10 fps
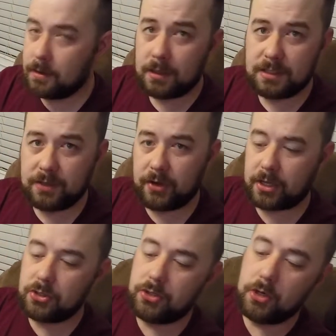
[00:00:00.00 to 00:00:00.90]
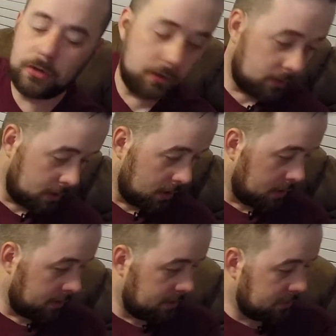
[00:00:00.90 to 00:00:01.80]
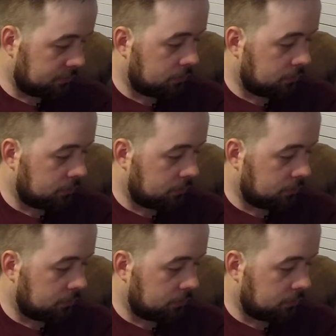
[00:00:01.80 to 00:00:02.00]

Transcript: Let's see if I can show you this